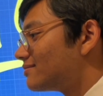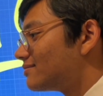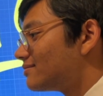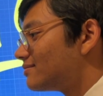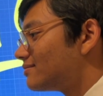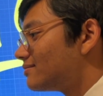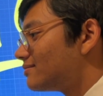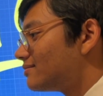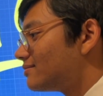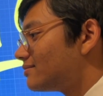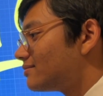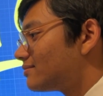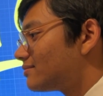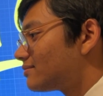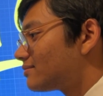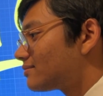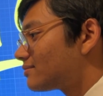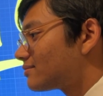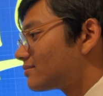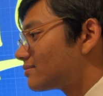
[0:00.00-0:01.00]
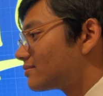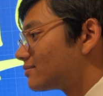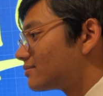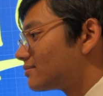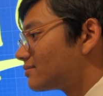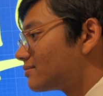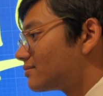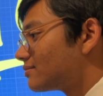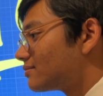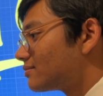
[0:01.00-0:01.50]

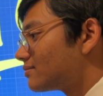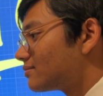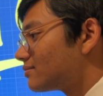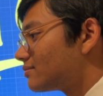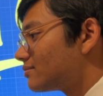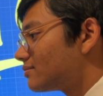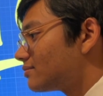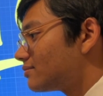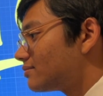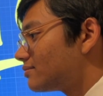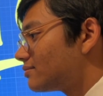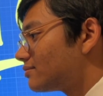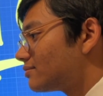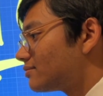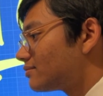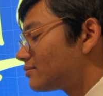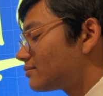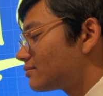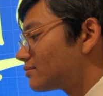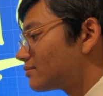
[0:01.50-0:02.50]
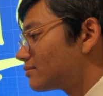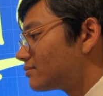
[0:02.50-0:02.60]
(not speaking)